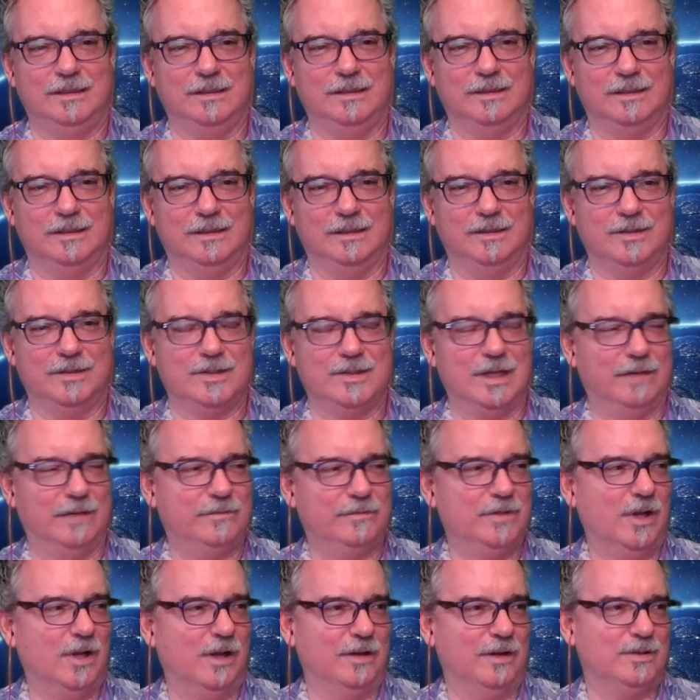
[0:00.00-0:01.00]
uh, I've
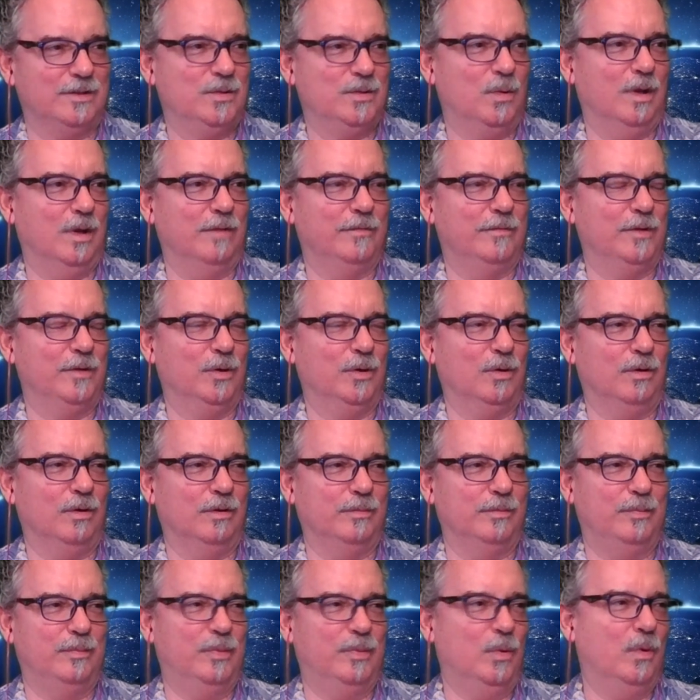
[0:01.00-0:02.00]
taught a 12 year
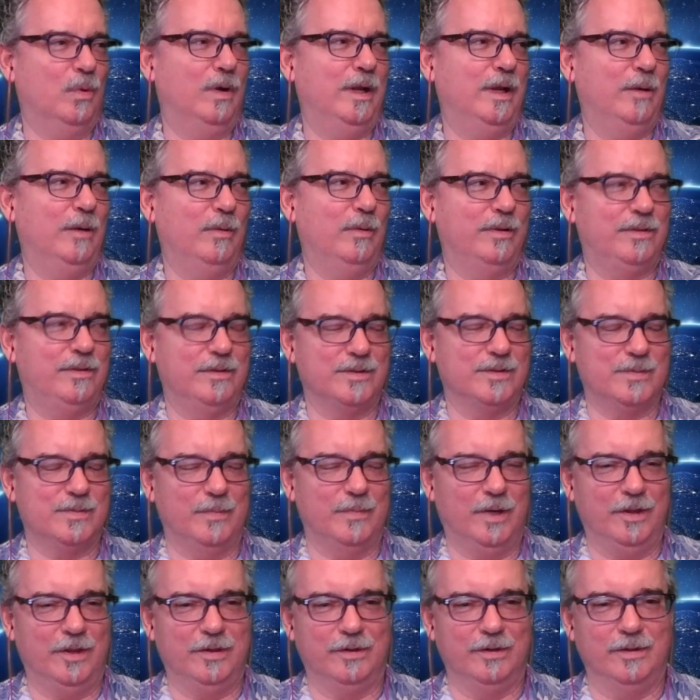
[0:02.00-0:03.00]
old boy with his
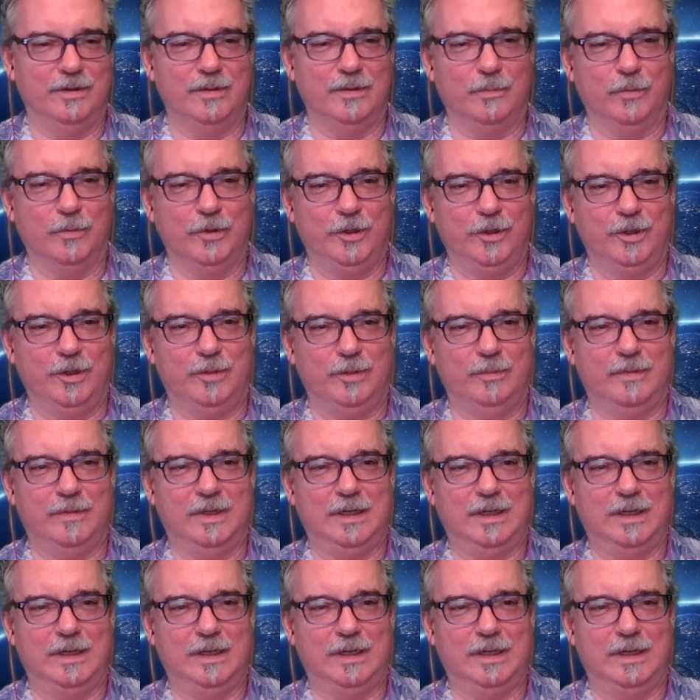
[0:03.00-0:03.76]
mother in the room,